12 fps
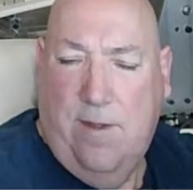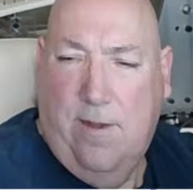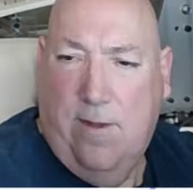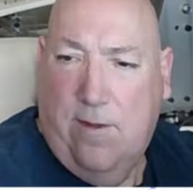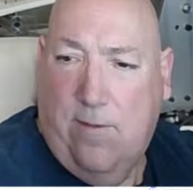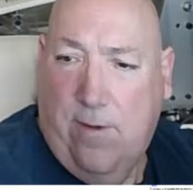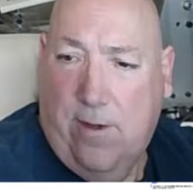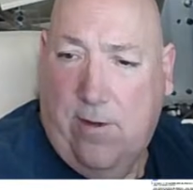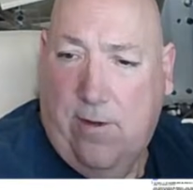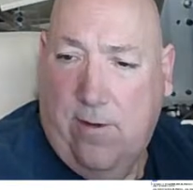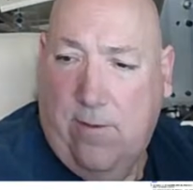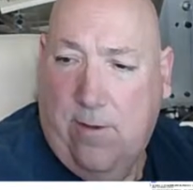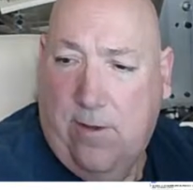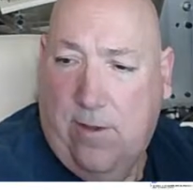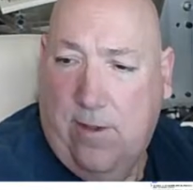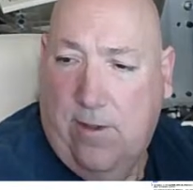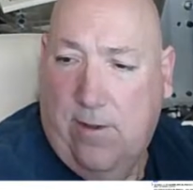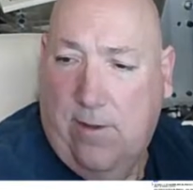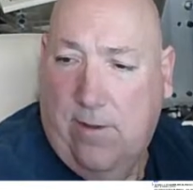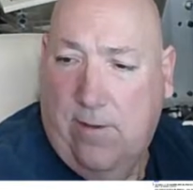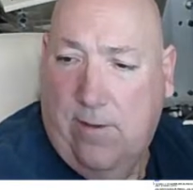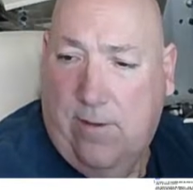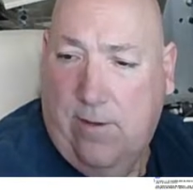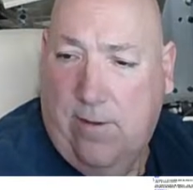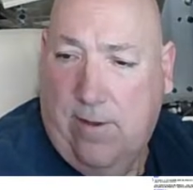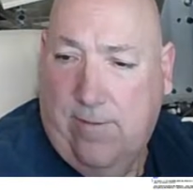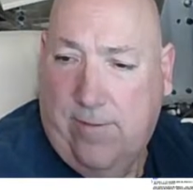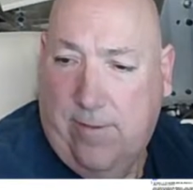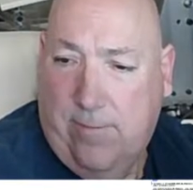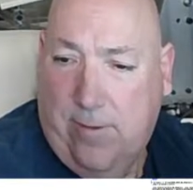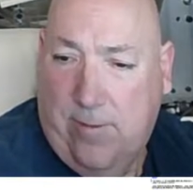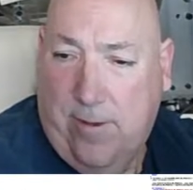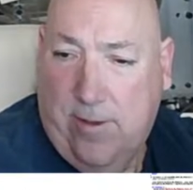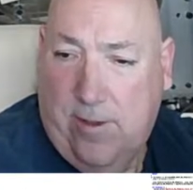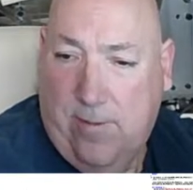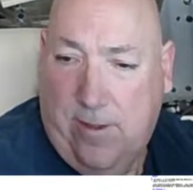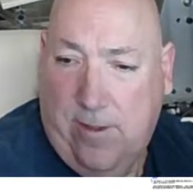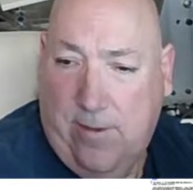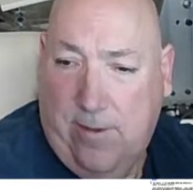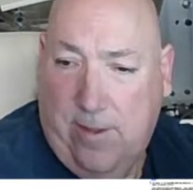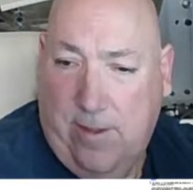Let's make sure we're still doing everything we're supposed to be doing.